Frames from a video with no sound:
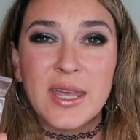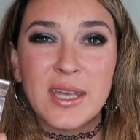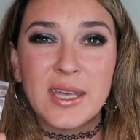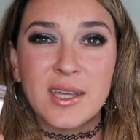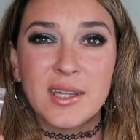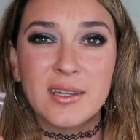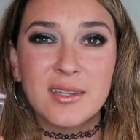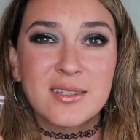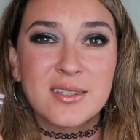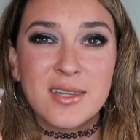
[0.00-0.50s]

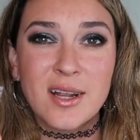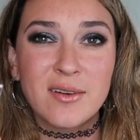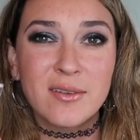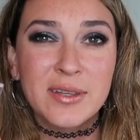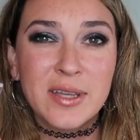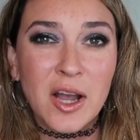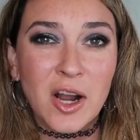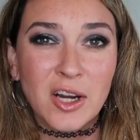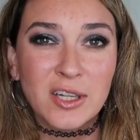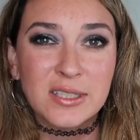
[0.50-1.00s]
pan. It's not
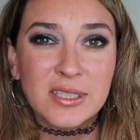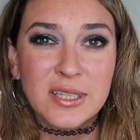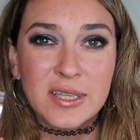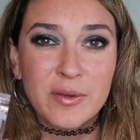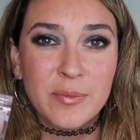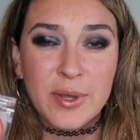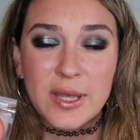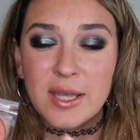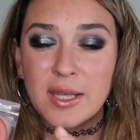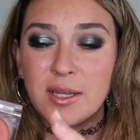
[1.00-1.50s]
really hard to
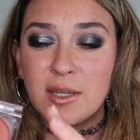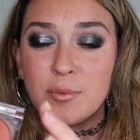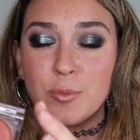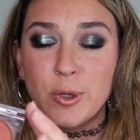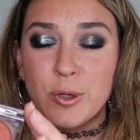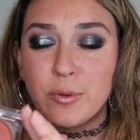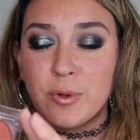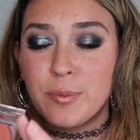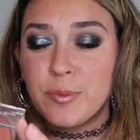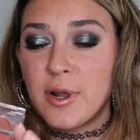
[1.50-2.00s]
hit pan in
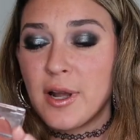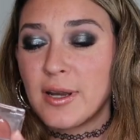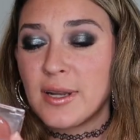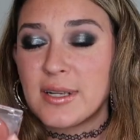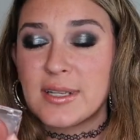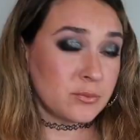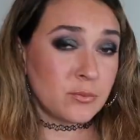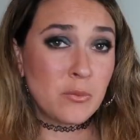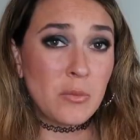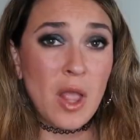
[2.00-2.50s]
Moira
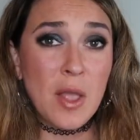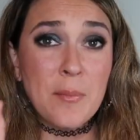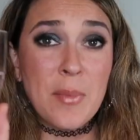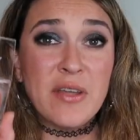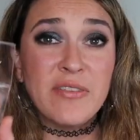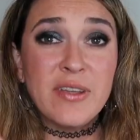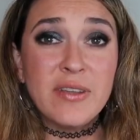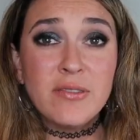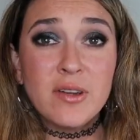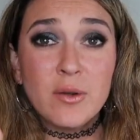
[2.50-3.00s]
products my
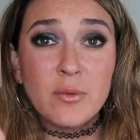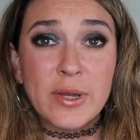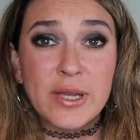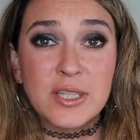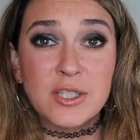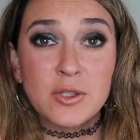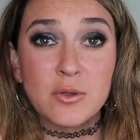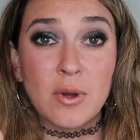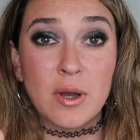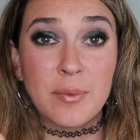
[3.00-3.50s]
favorite way
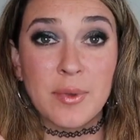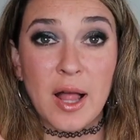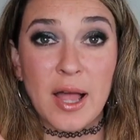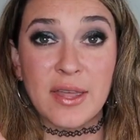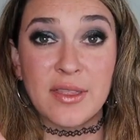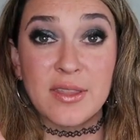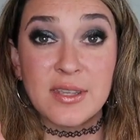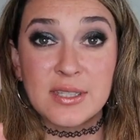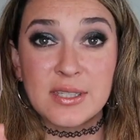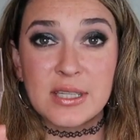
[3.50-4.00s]
to
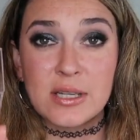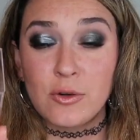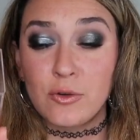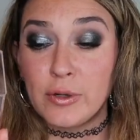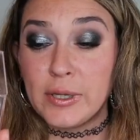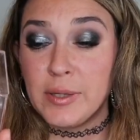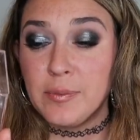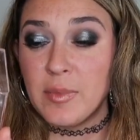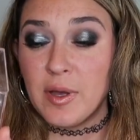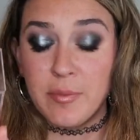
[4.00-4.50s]
apply this
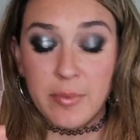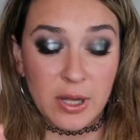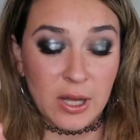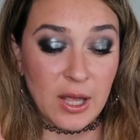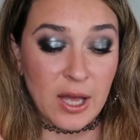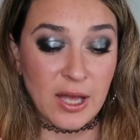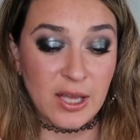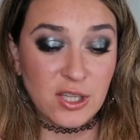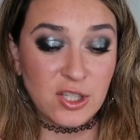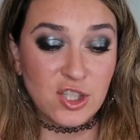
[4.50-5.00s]
cream
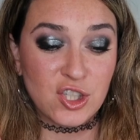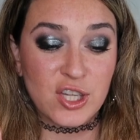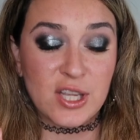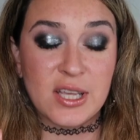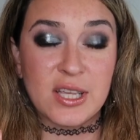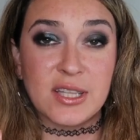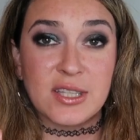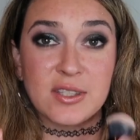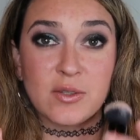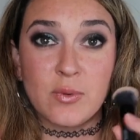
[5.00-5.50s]
blush
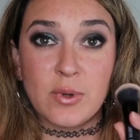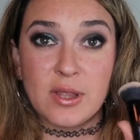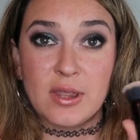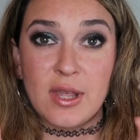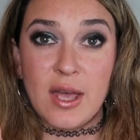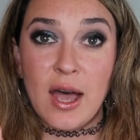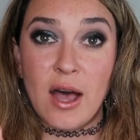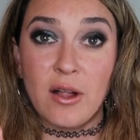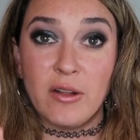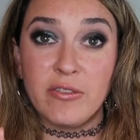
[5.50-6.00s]
is with
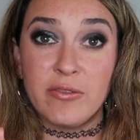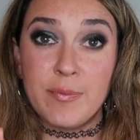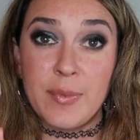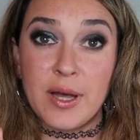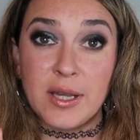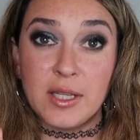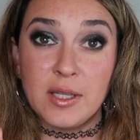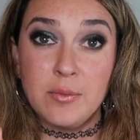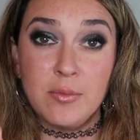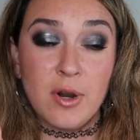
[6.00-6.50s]
the e.l.f.
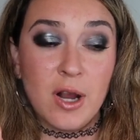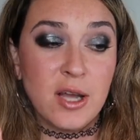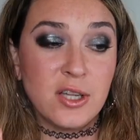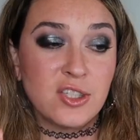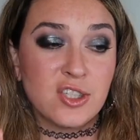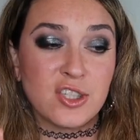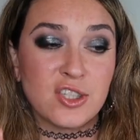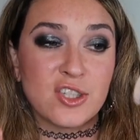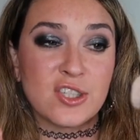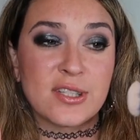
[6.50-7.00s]
putty
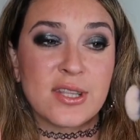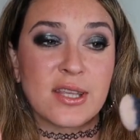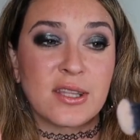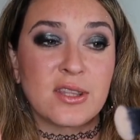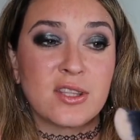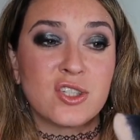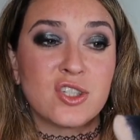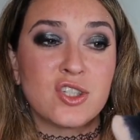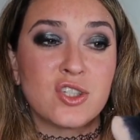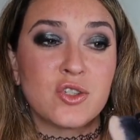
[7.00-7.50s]
brush. It's just like
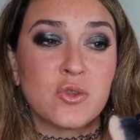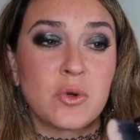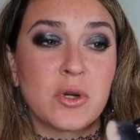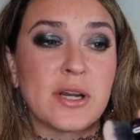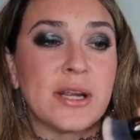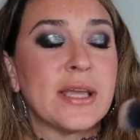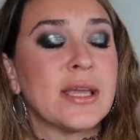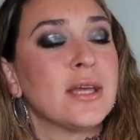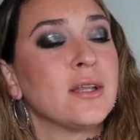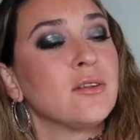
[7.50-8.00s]
this
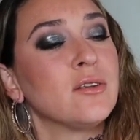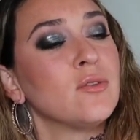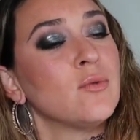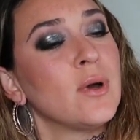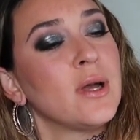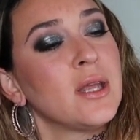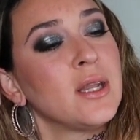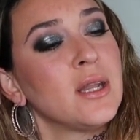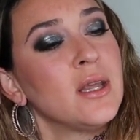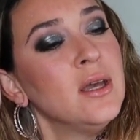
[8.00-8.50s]
short handled
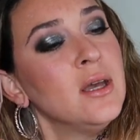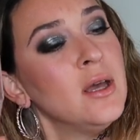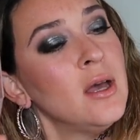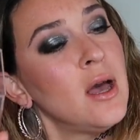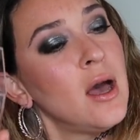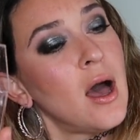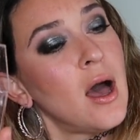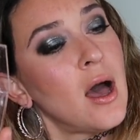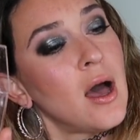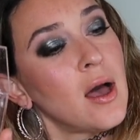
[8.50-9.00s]
one.
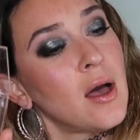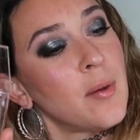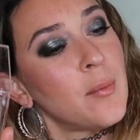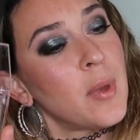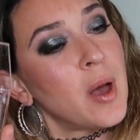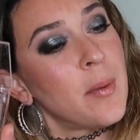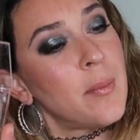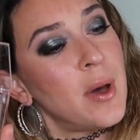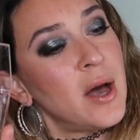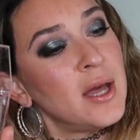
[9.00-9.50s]

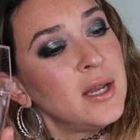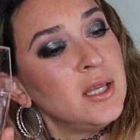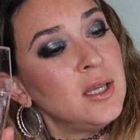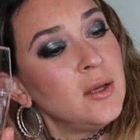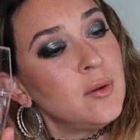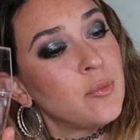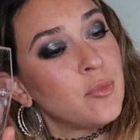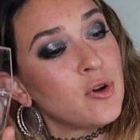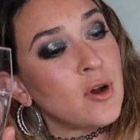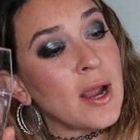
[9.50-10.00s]
Um,
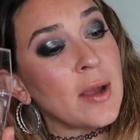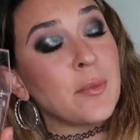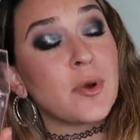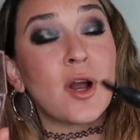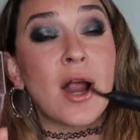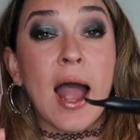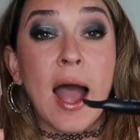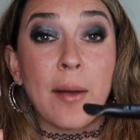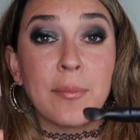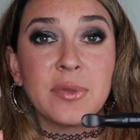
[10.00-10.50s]
putty
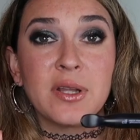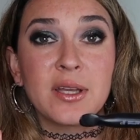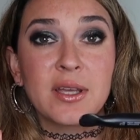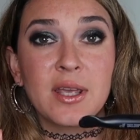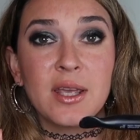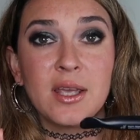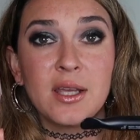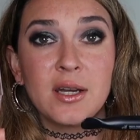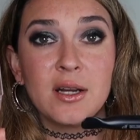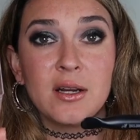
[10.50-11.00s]
primer
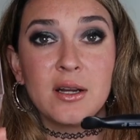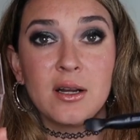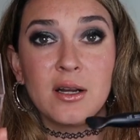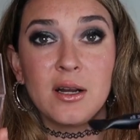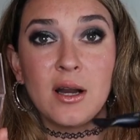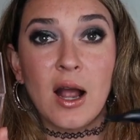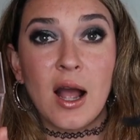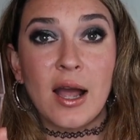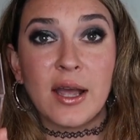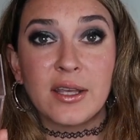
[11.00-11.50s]

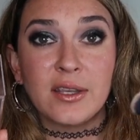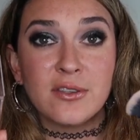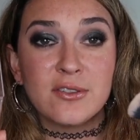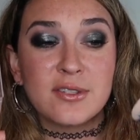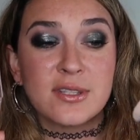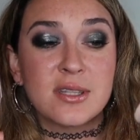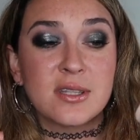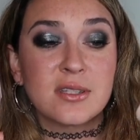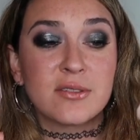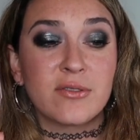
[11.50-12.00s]
applicator. I
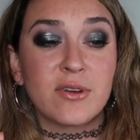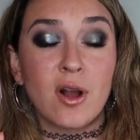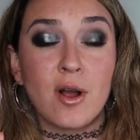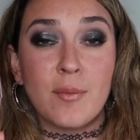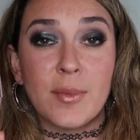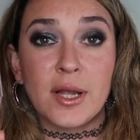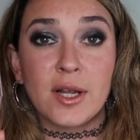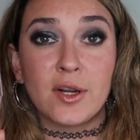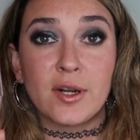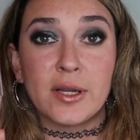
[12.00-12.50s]
use this for all
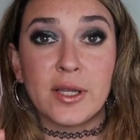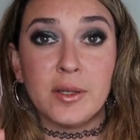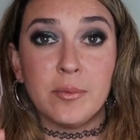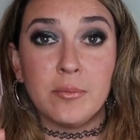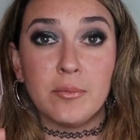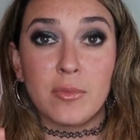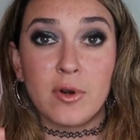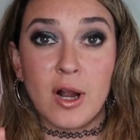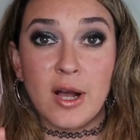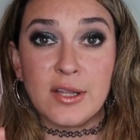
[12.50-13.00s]
my
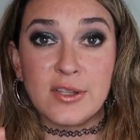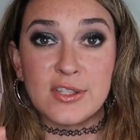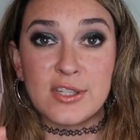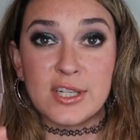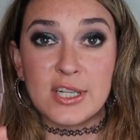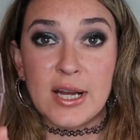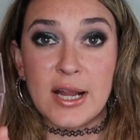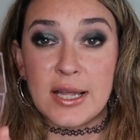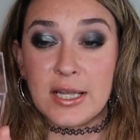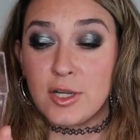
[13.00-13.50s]
cream
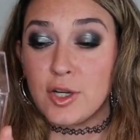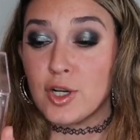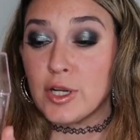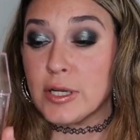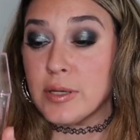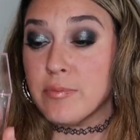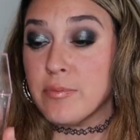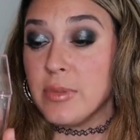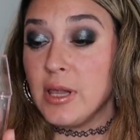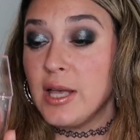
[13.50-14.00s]
bronzer and
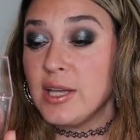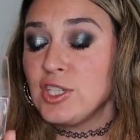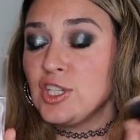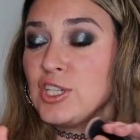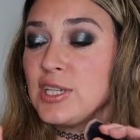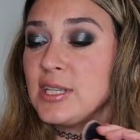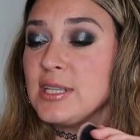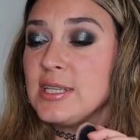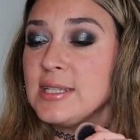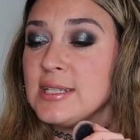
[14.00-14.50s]
cream
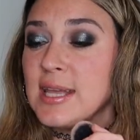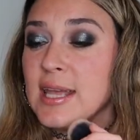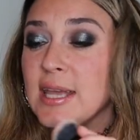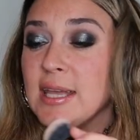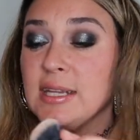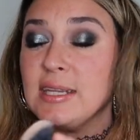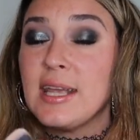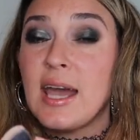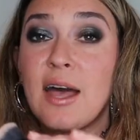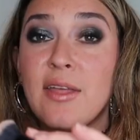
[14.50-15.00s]
blushes.
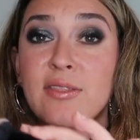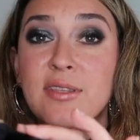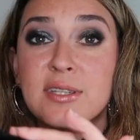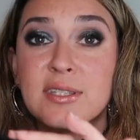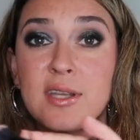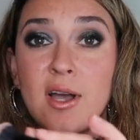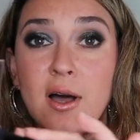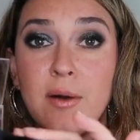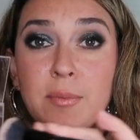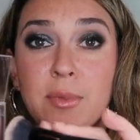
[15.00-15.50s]
And yeah, this
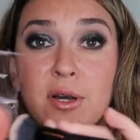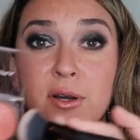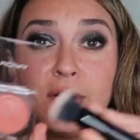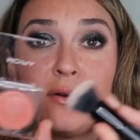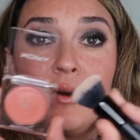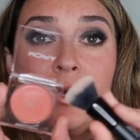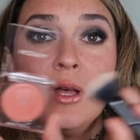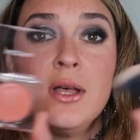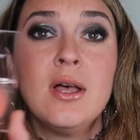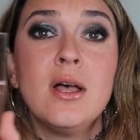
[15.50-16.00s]

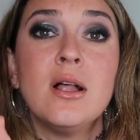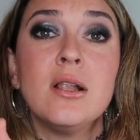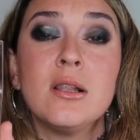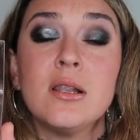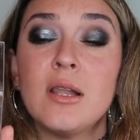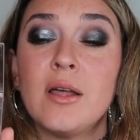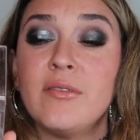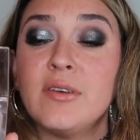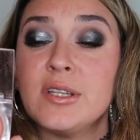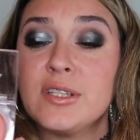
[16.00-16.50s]
combo,
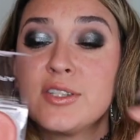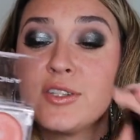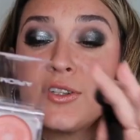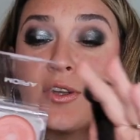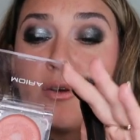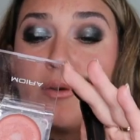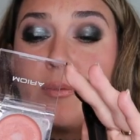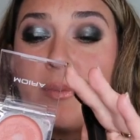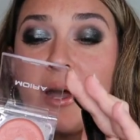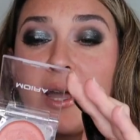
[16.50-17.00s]
love it
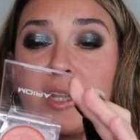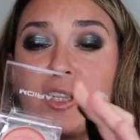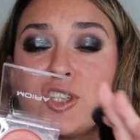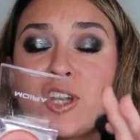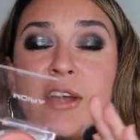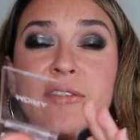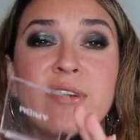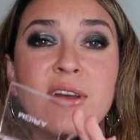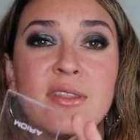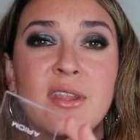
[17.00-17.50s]
so much.
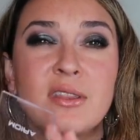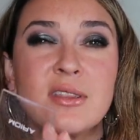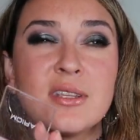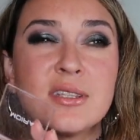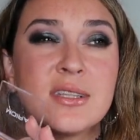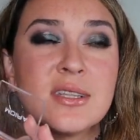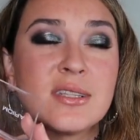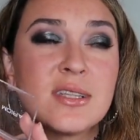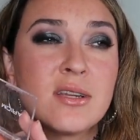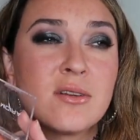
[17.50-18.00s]
I find that
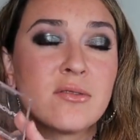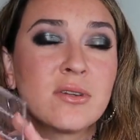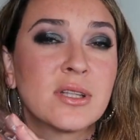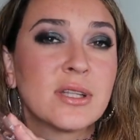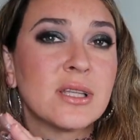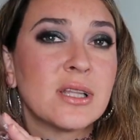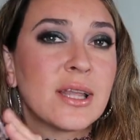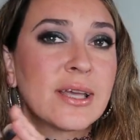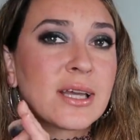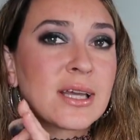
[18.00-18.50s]
this isn't
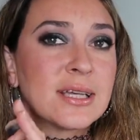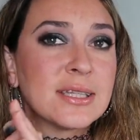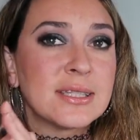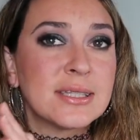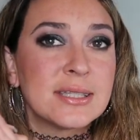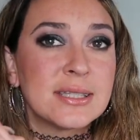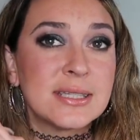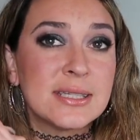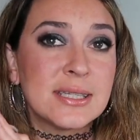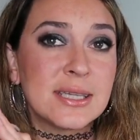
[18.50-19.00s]
really like a
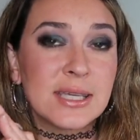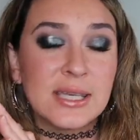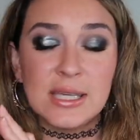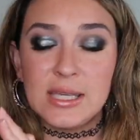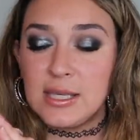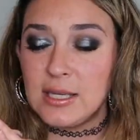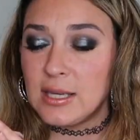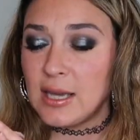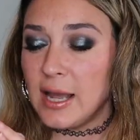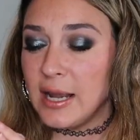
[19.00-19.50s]

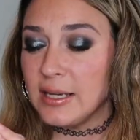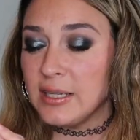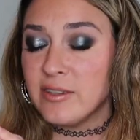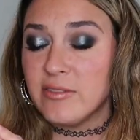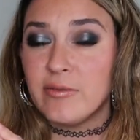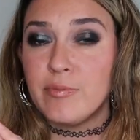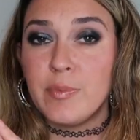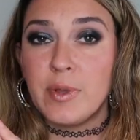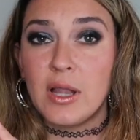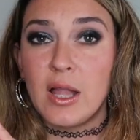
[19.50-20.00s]
sticky kind
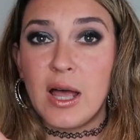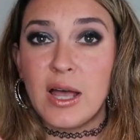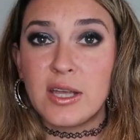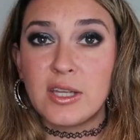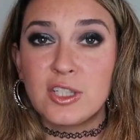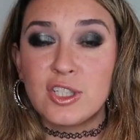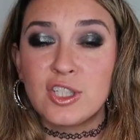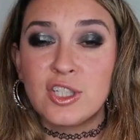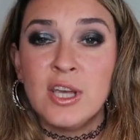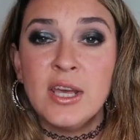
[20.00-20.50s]
of
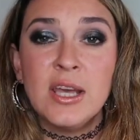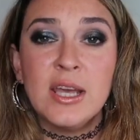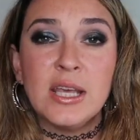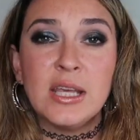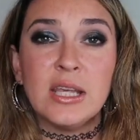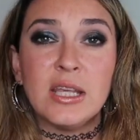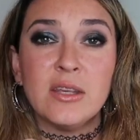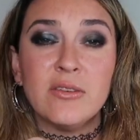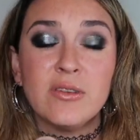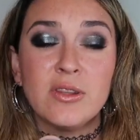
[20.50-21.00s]
blush,
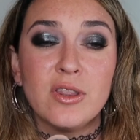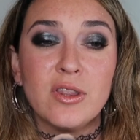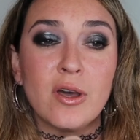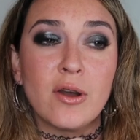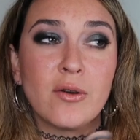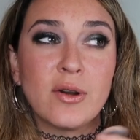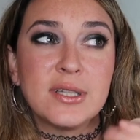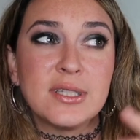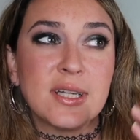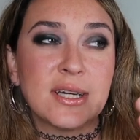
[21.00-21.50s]
even
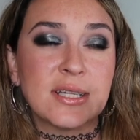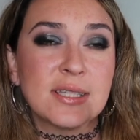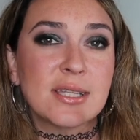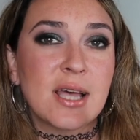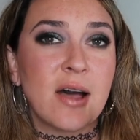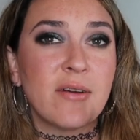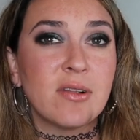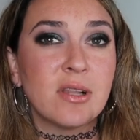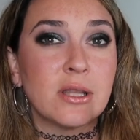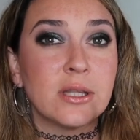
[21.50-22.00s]
though it does
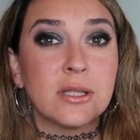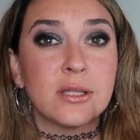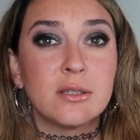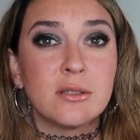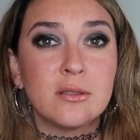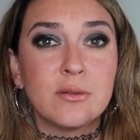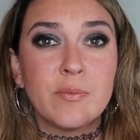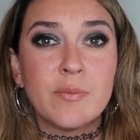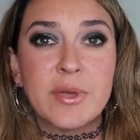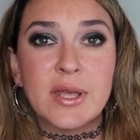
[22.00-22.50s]
have a
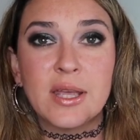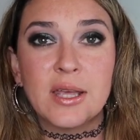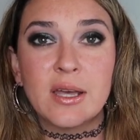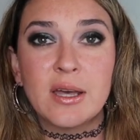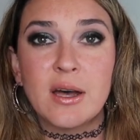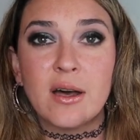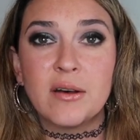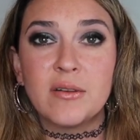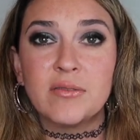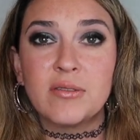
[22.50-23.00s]
little bit
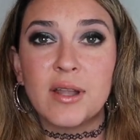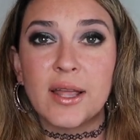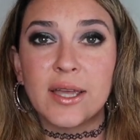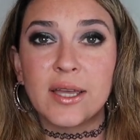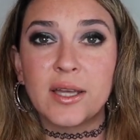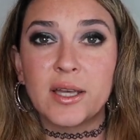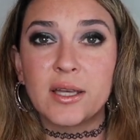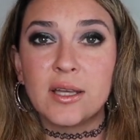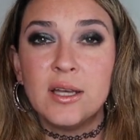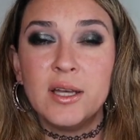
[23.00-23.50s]
of
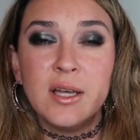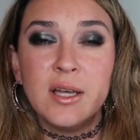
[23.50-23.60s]
like